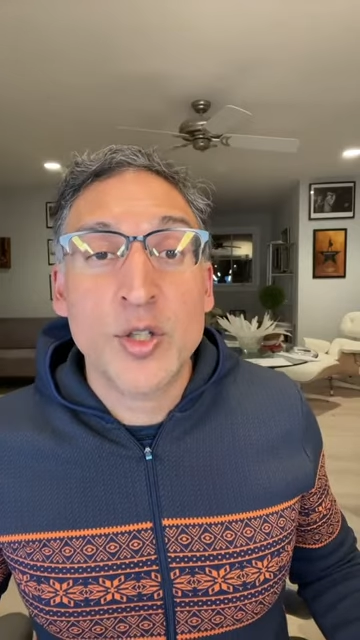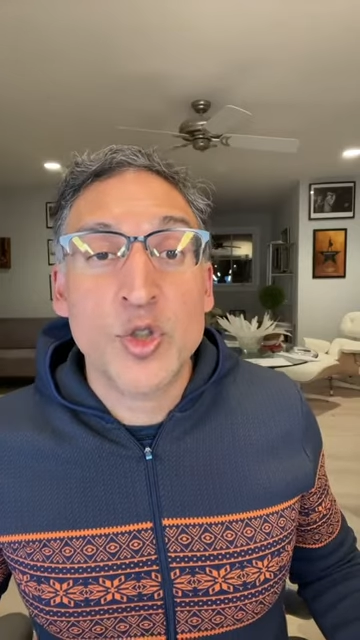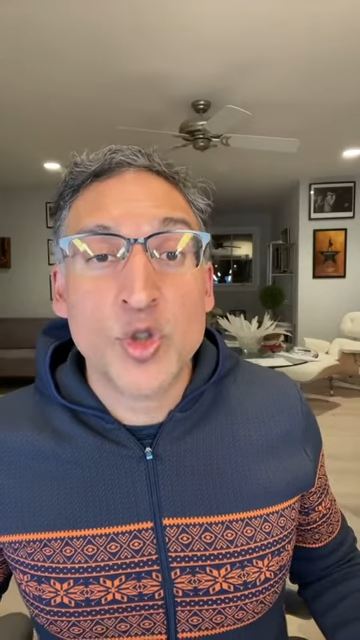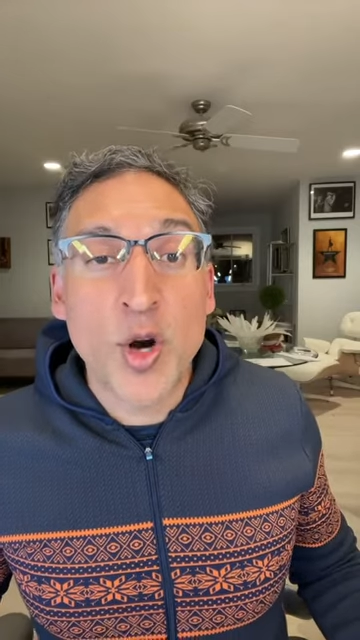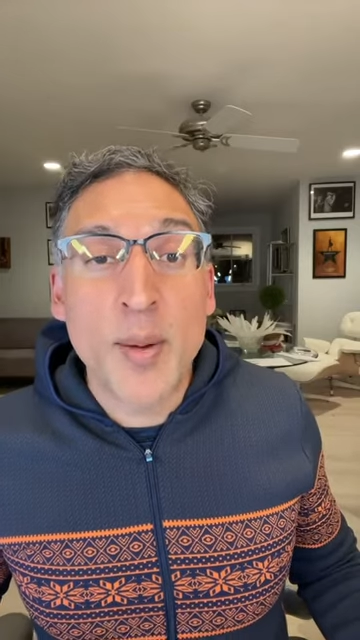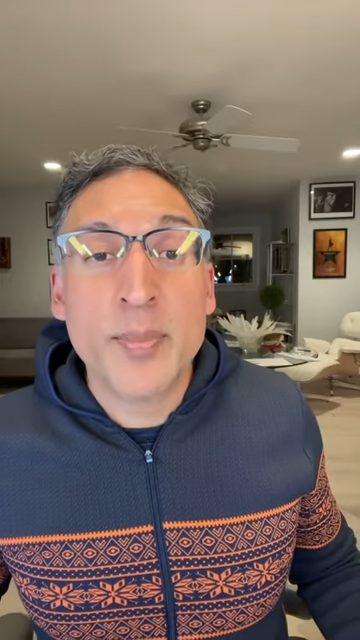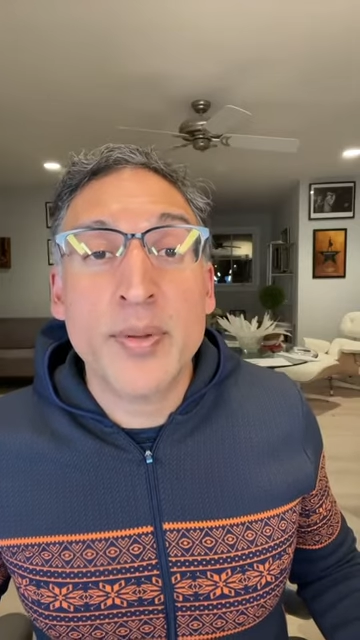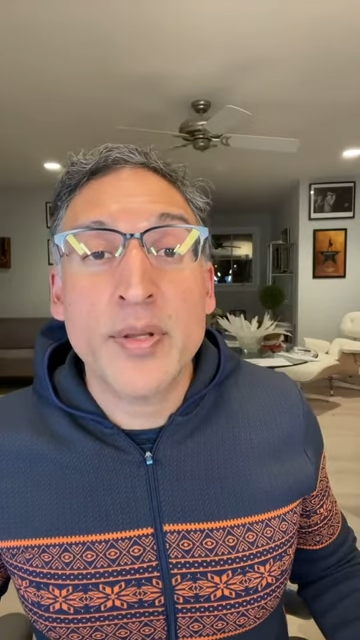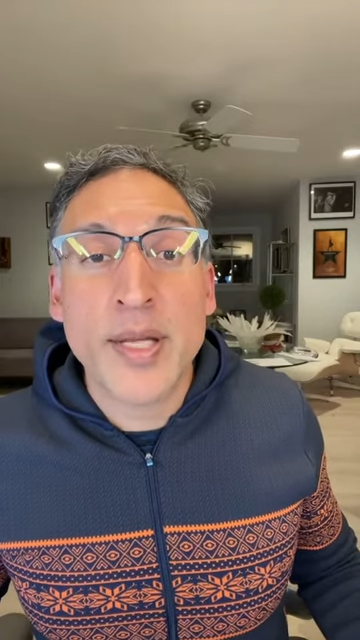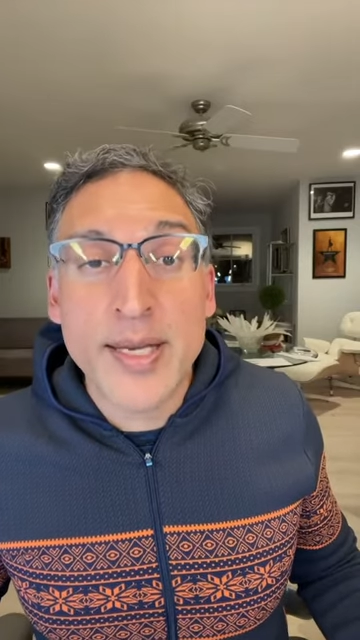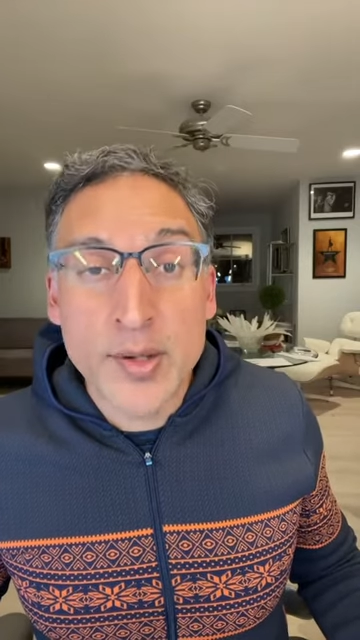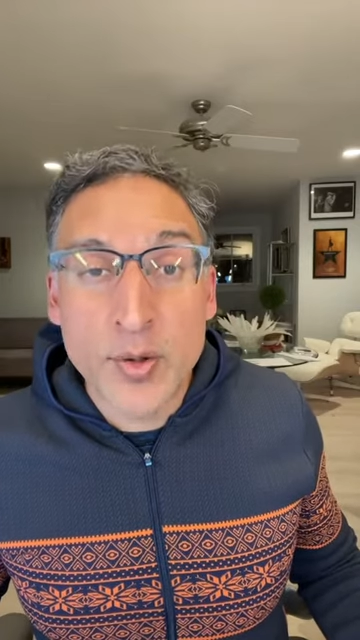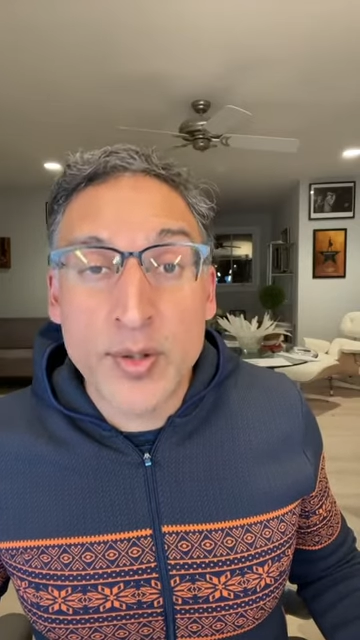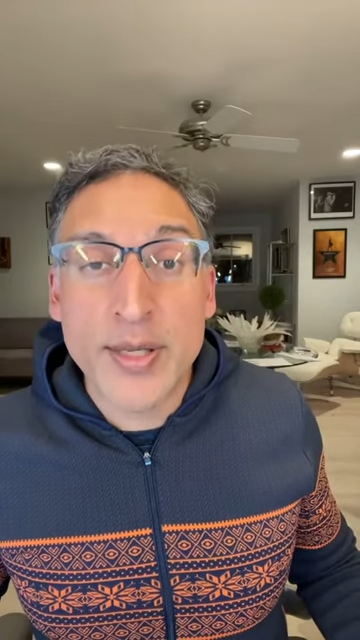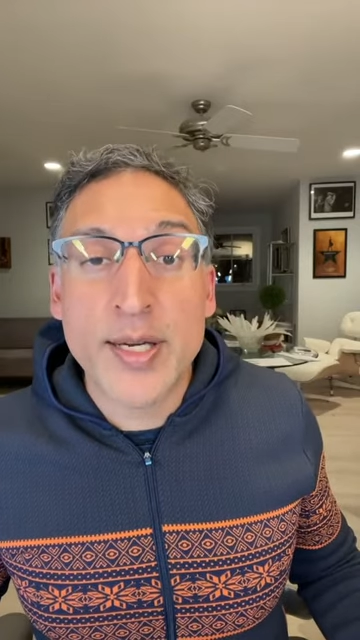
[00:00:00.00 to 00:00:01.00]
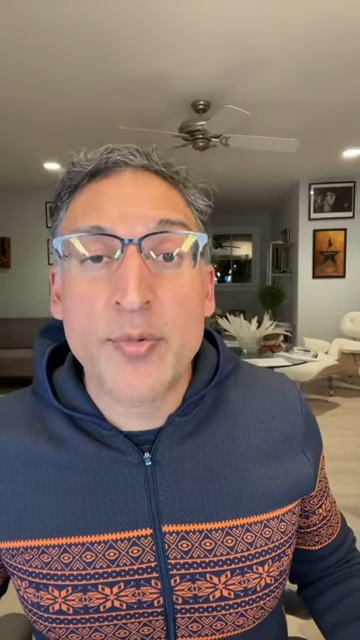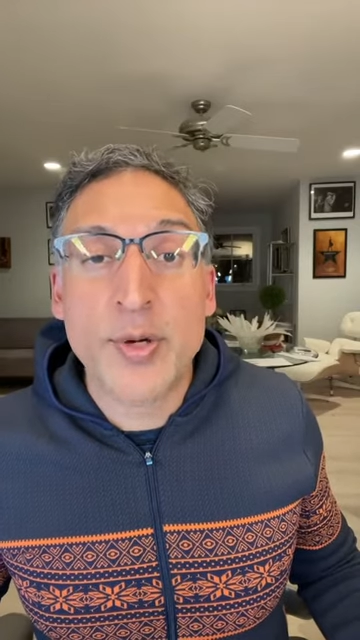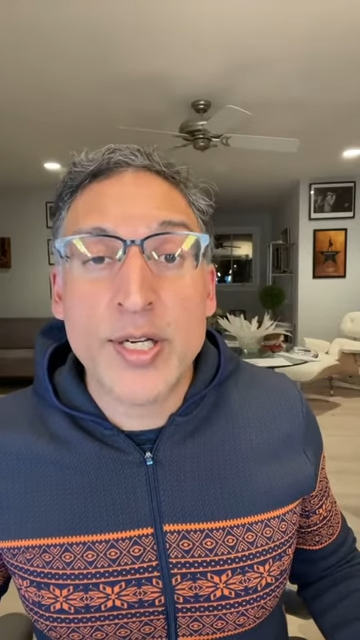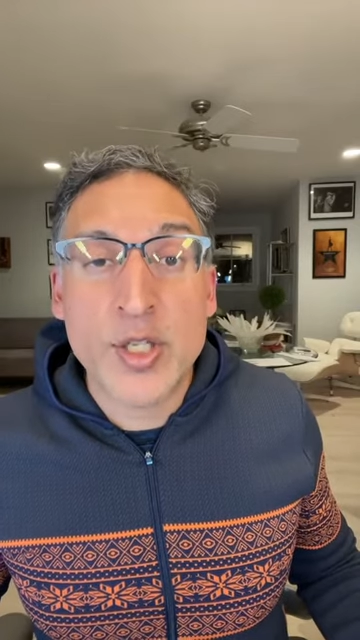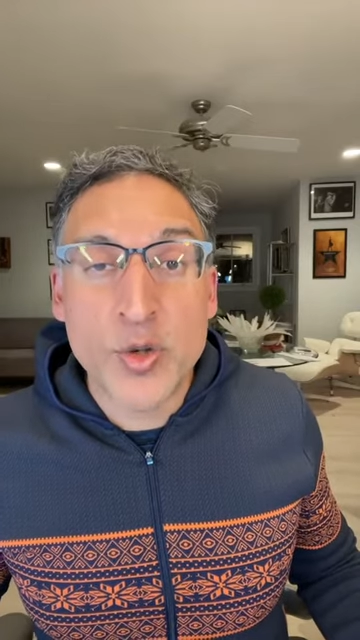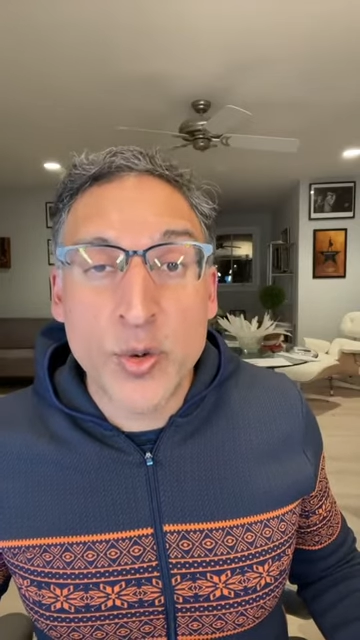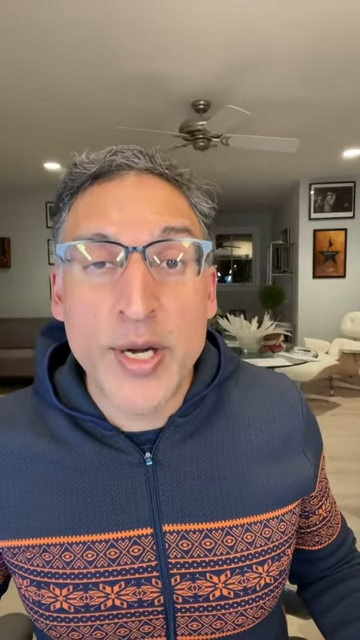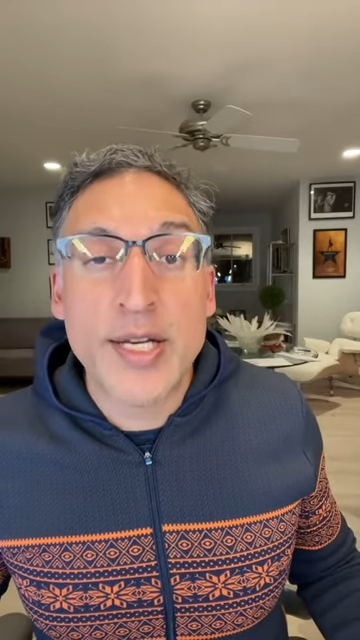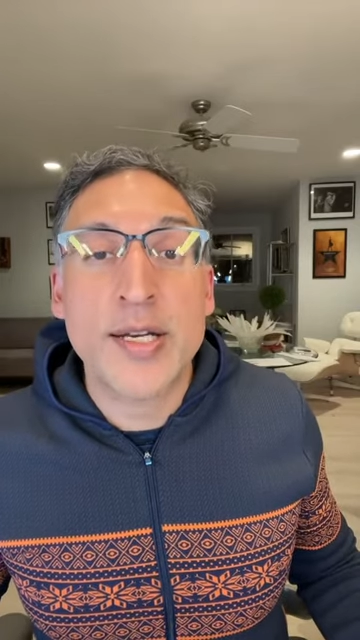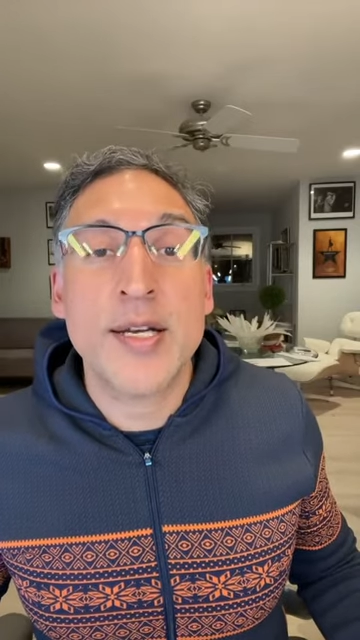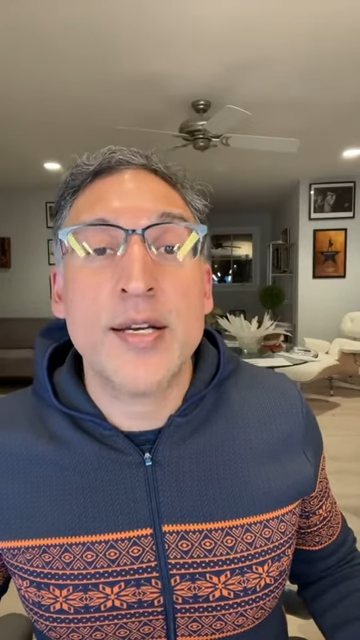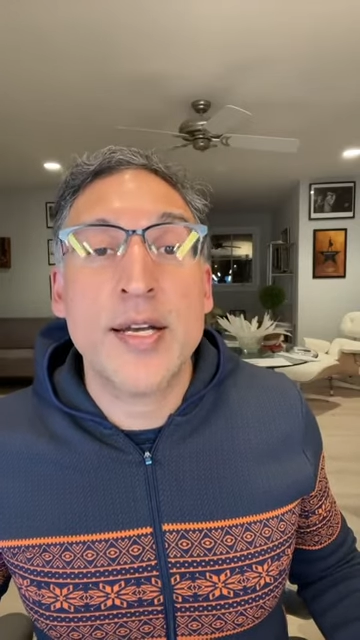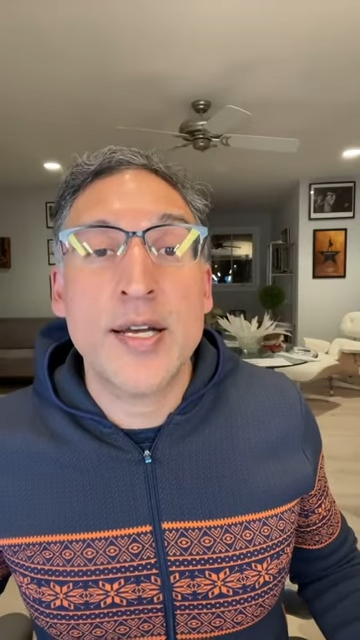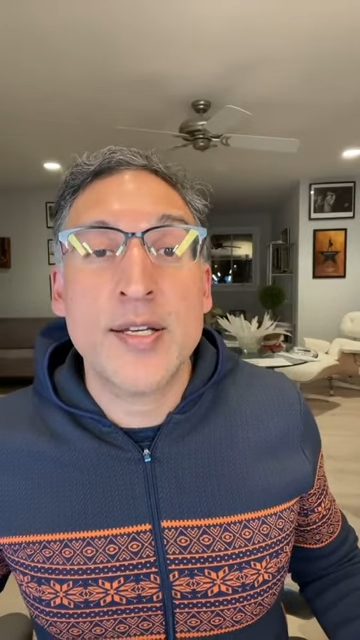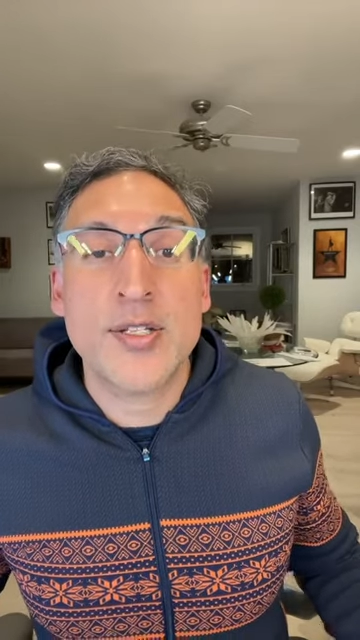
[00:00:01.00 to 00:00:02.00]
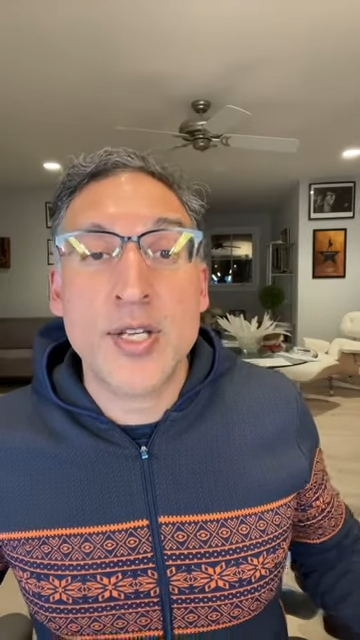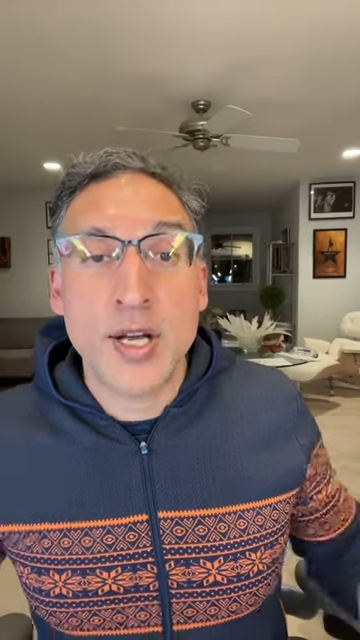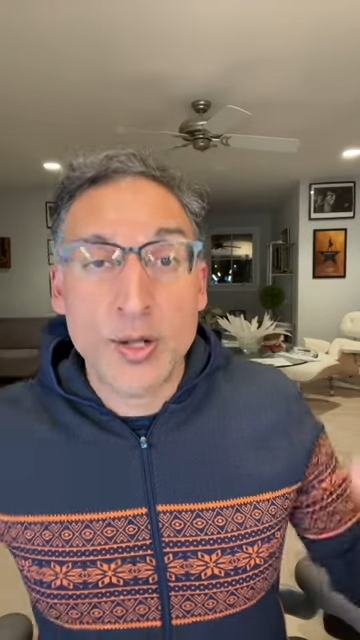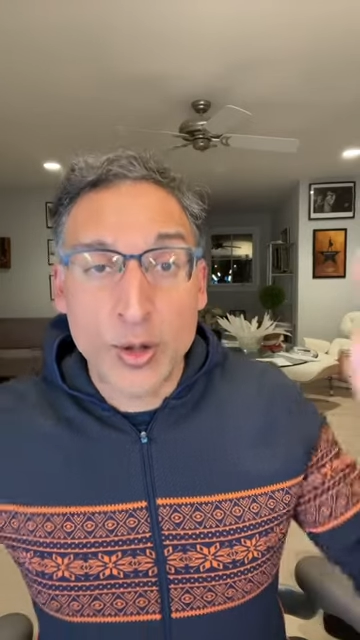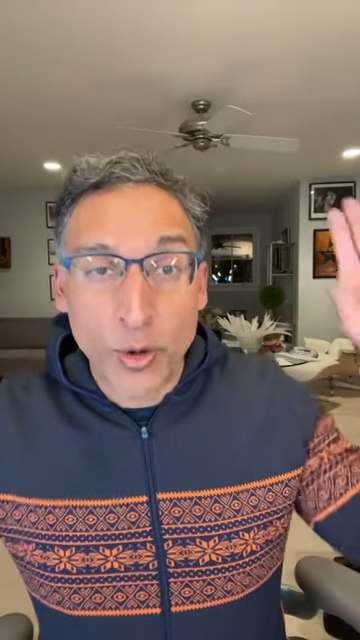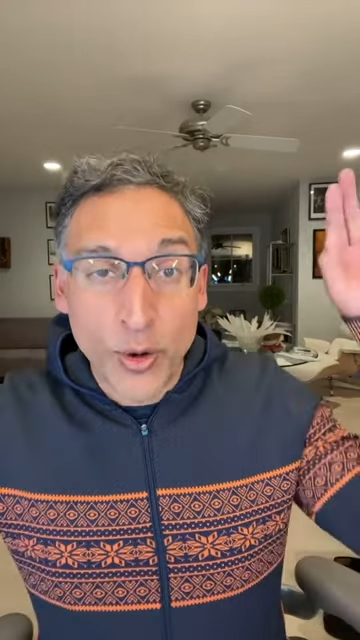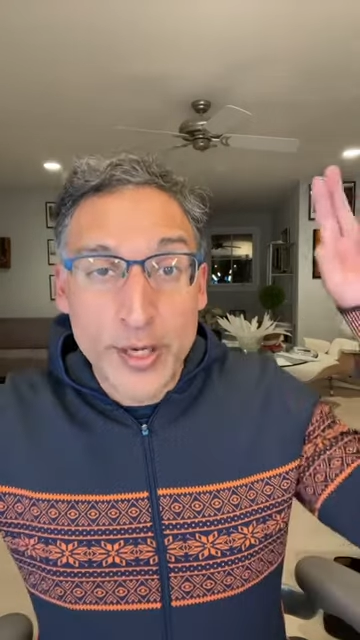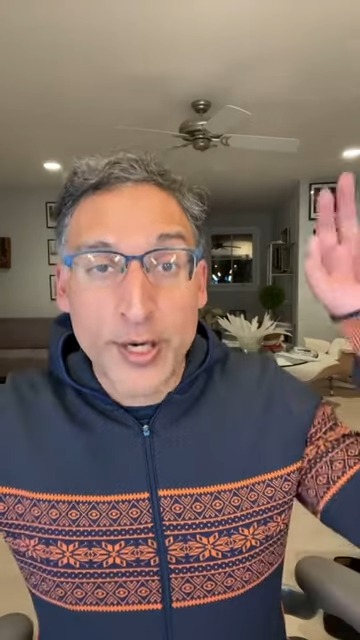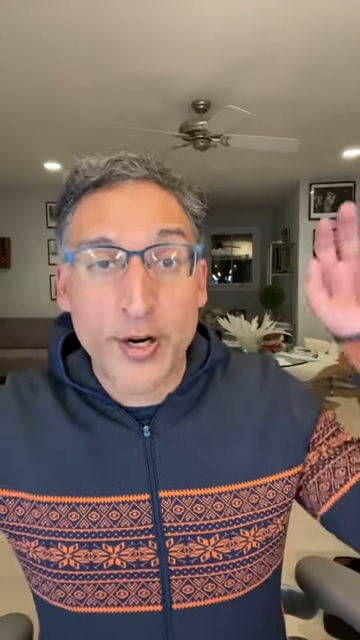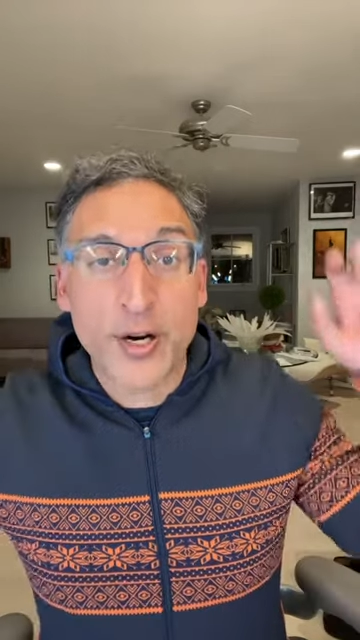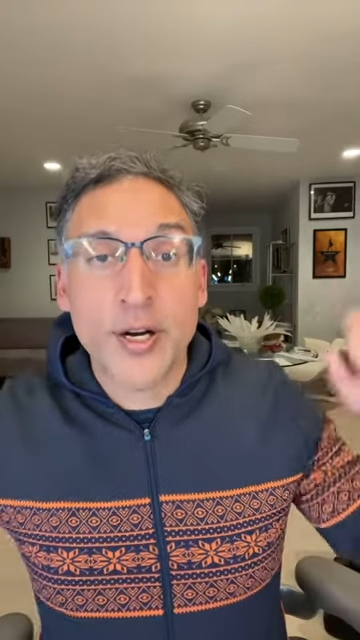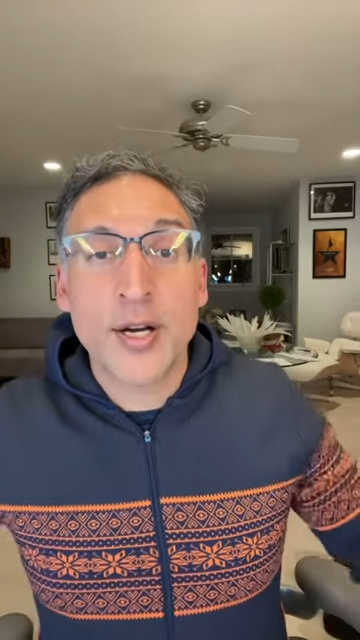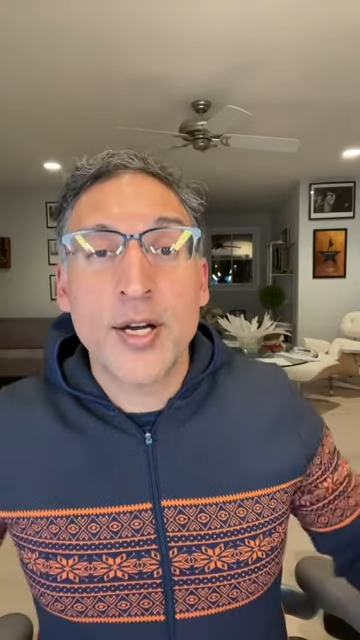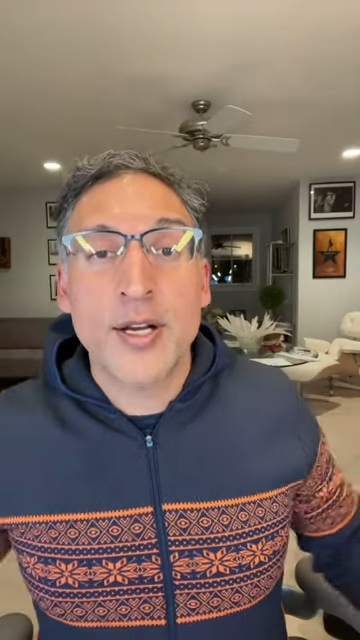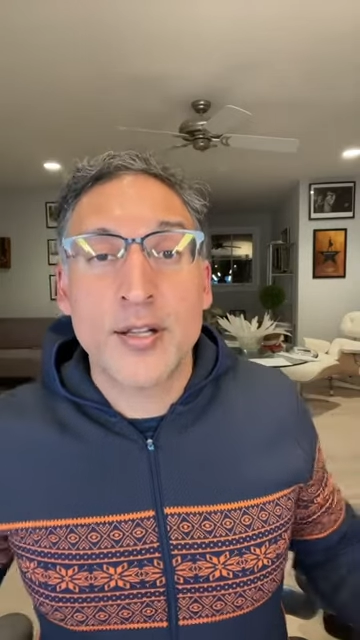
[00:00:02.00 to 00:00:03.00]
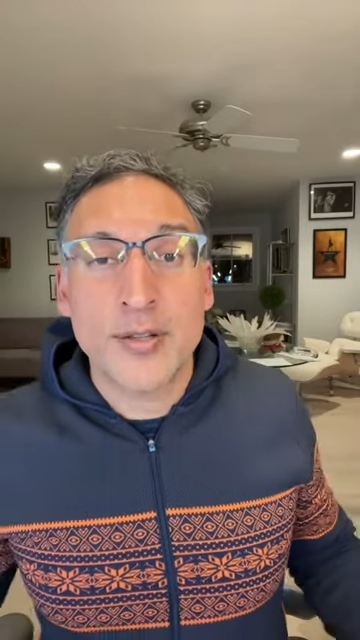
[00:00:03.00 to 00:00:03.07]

Trump literally retweeted his lawyer,